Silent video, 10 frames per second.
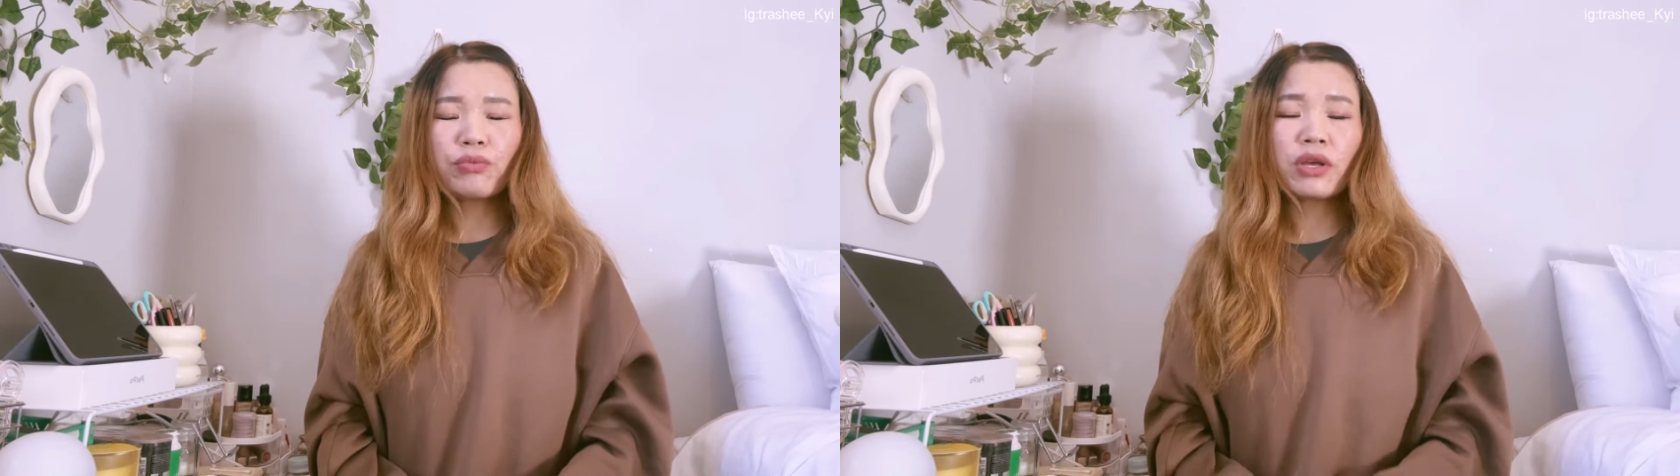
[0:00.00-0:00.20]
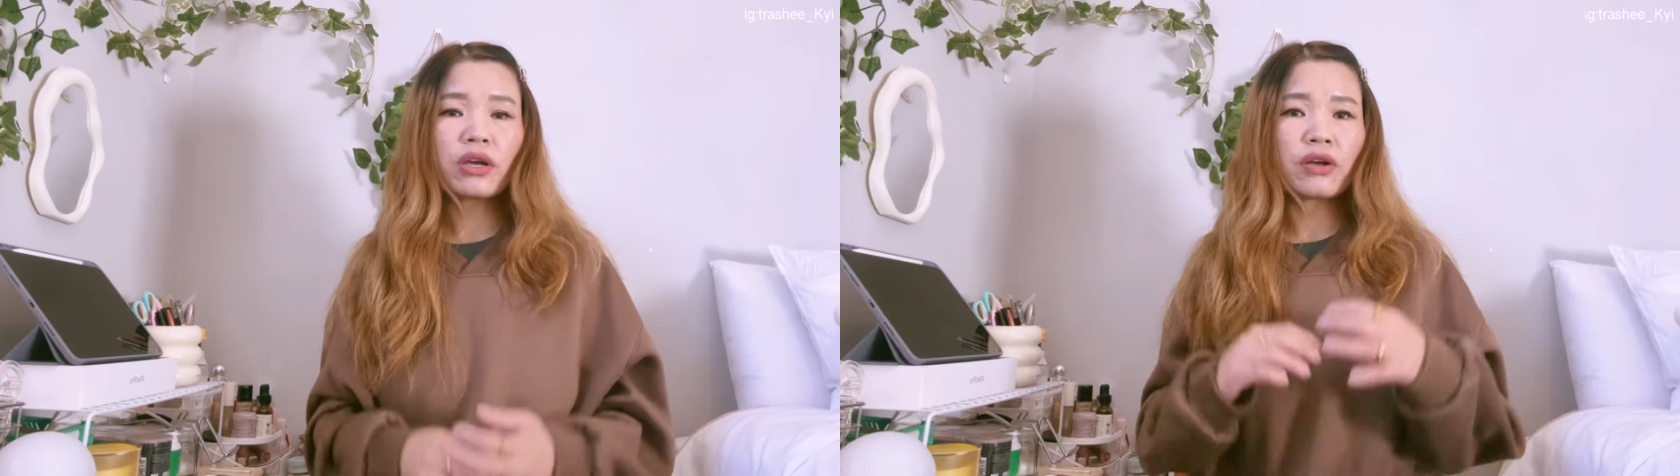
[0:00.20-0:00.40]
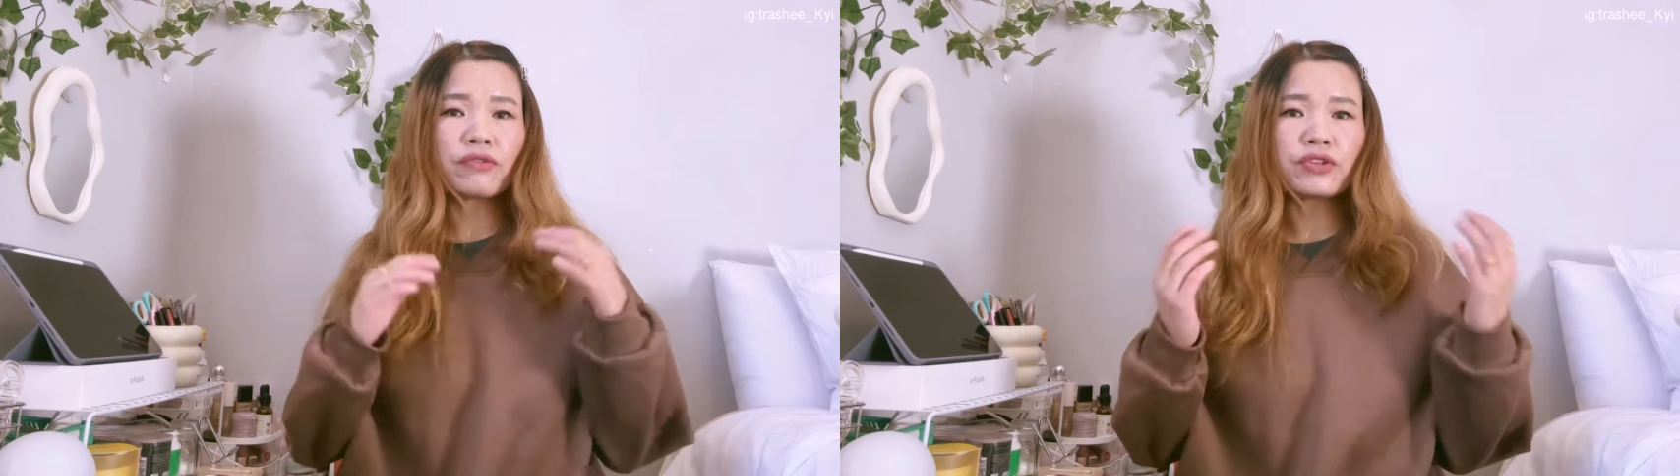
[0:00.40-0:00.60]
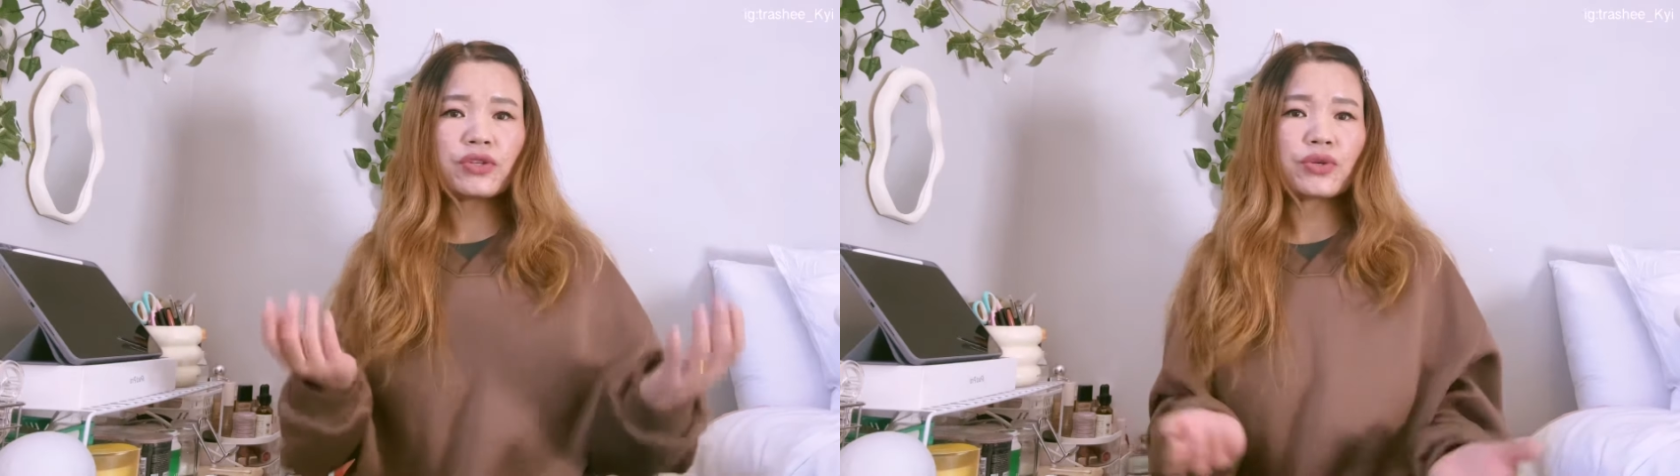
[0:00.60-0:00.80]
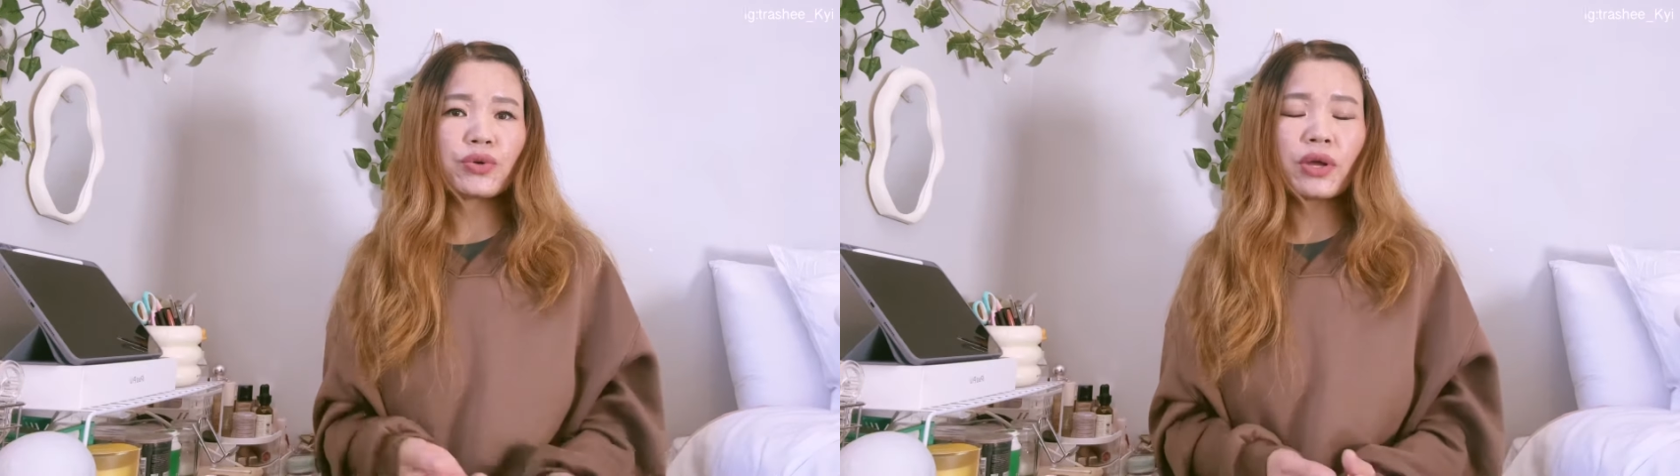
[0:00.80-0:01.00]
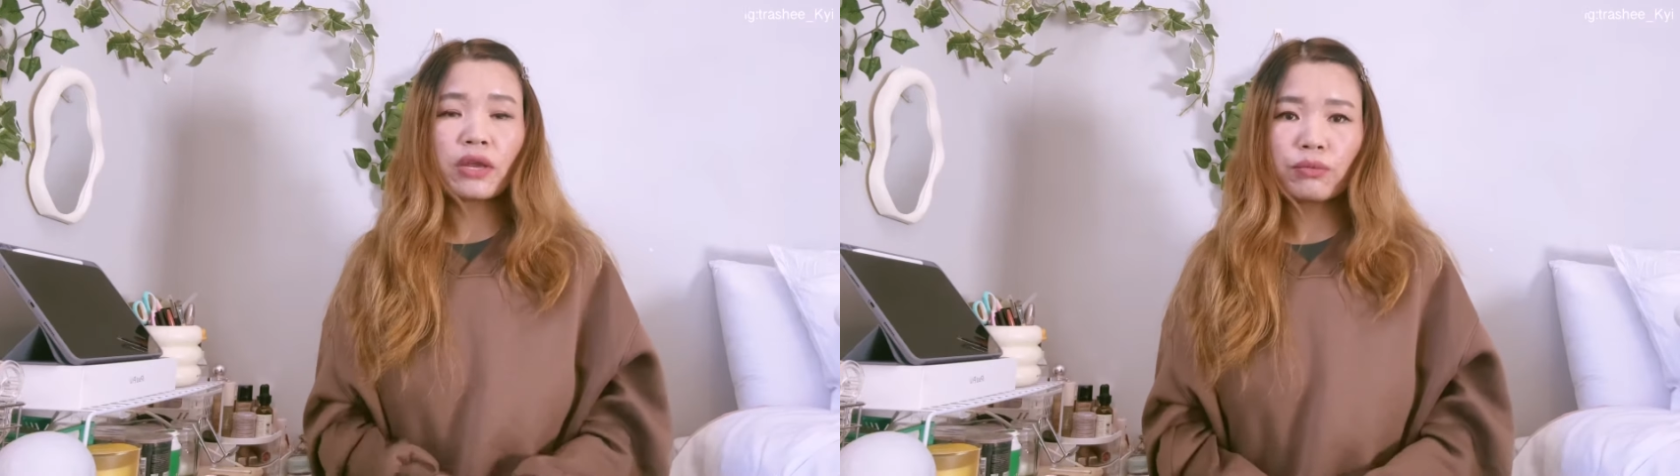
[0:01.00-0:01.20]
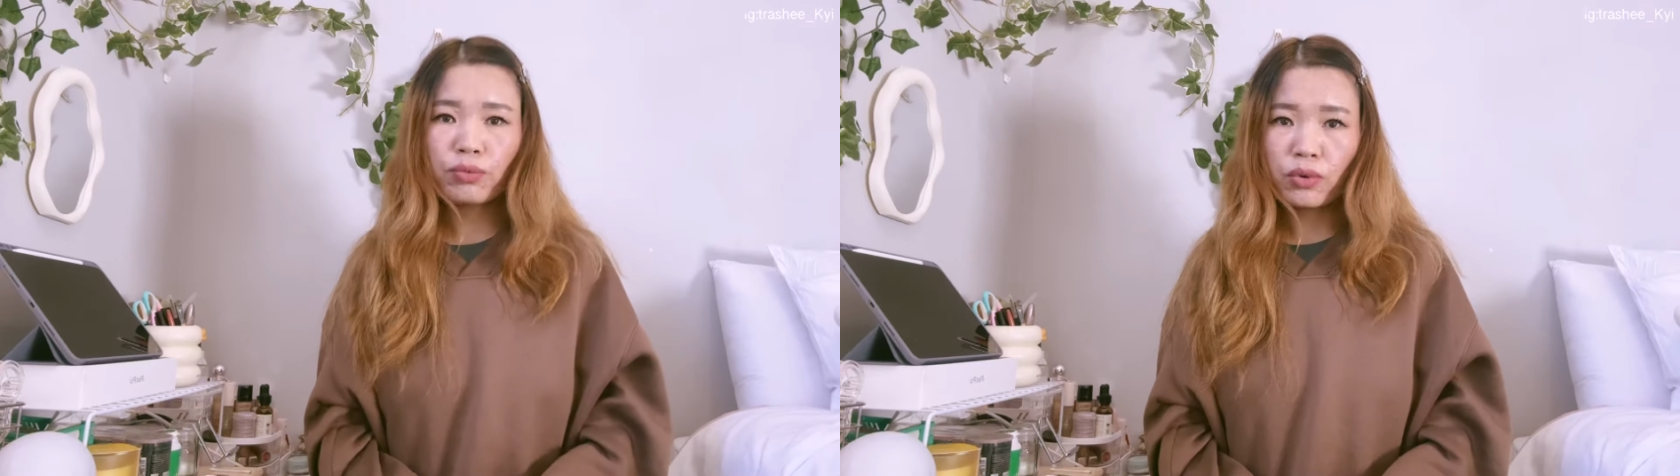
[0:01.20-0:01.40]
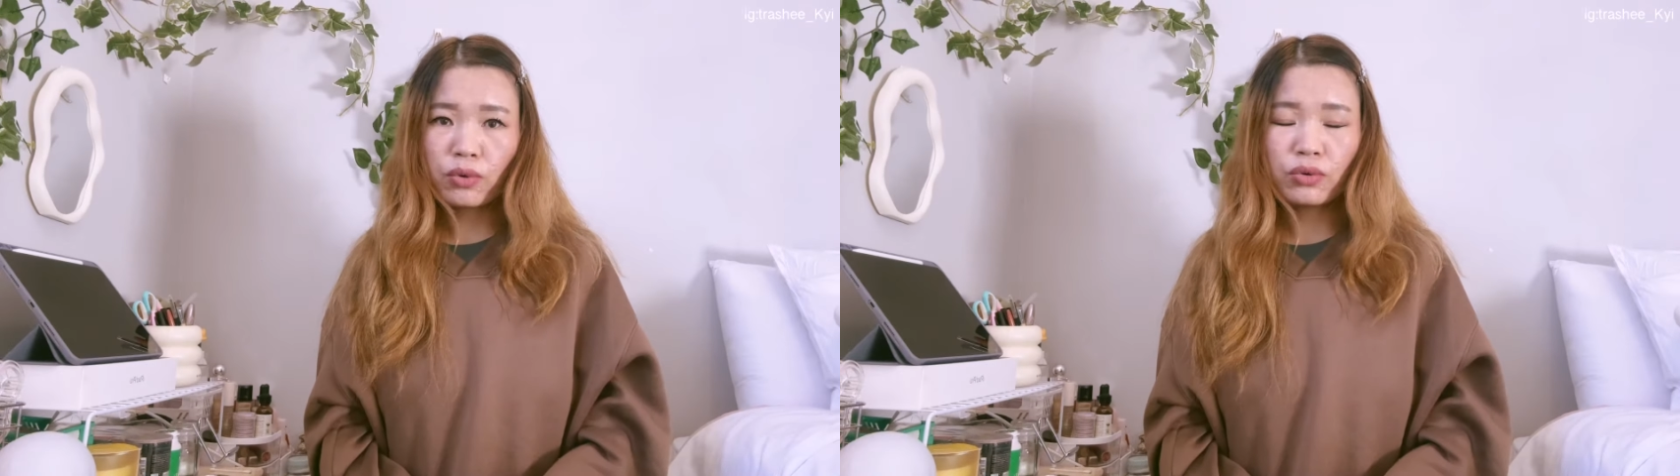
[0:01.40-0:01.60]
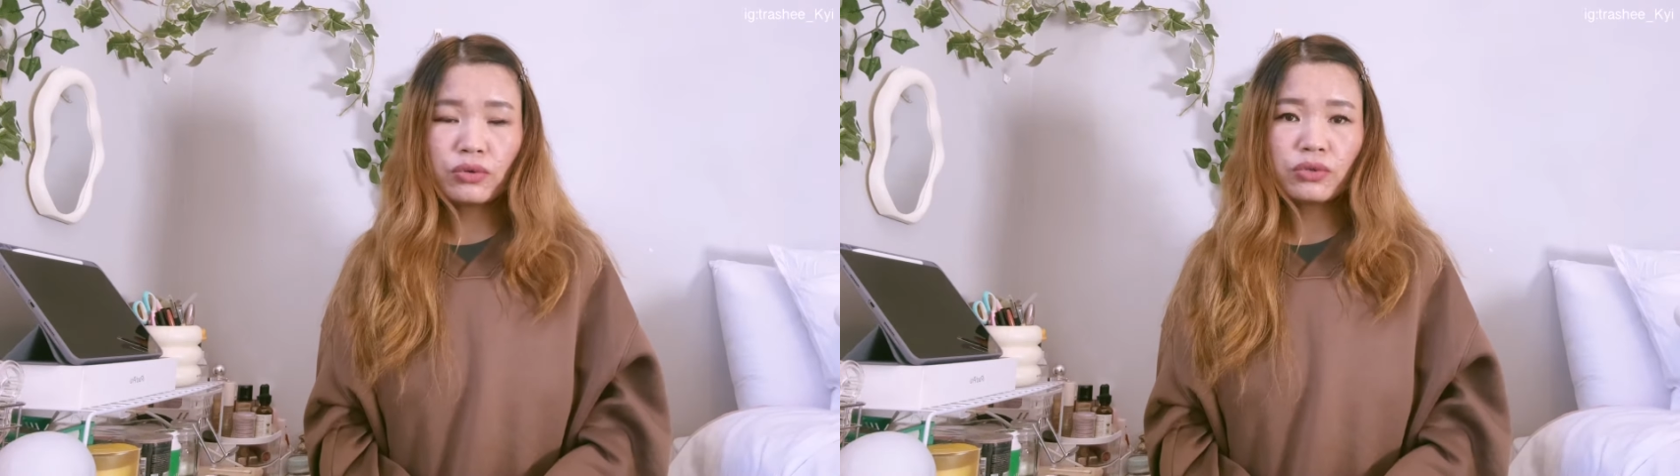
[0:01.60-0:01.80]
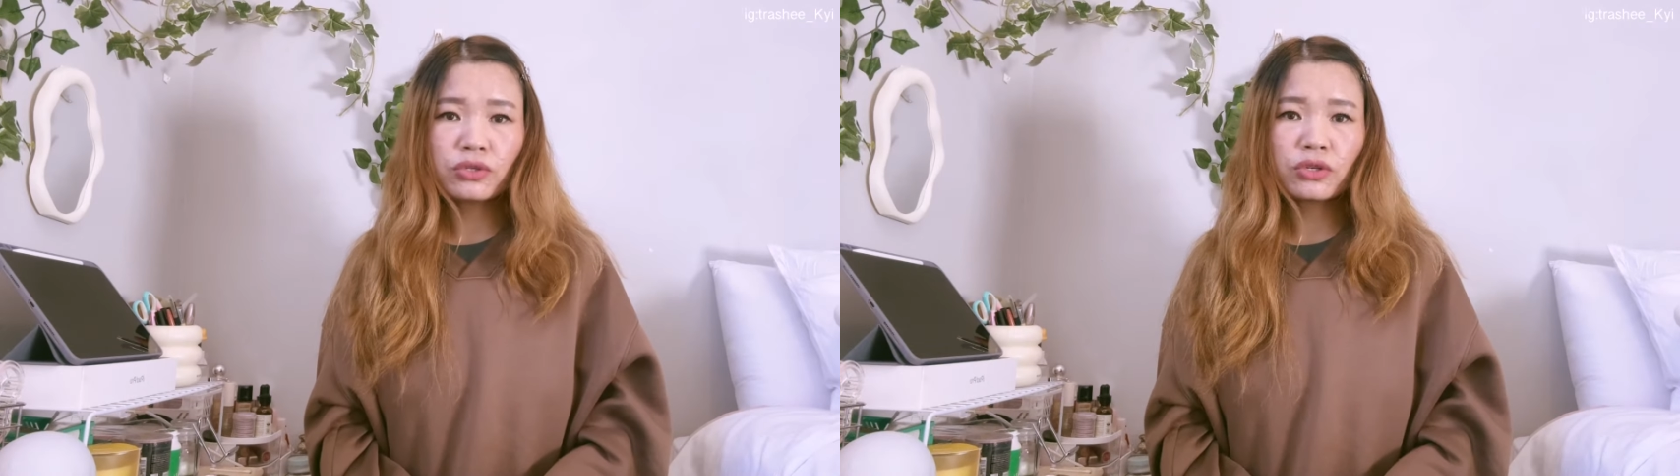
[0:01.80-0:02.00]
make a video and
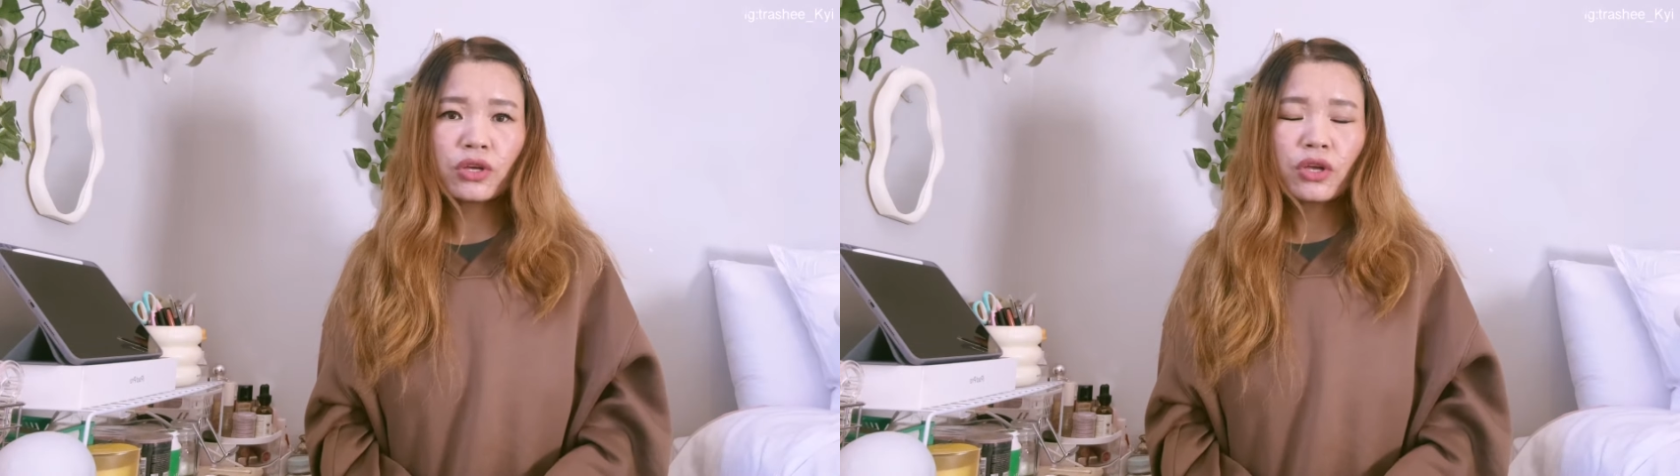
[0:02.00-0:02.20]
post.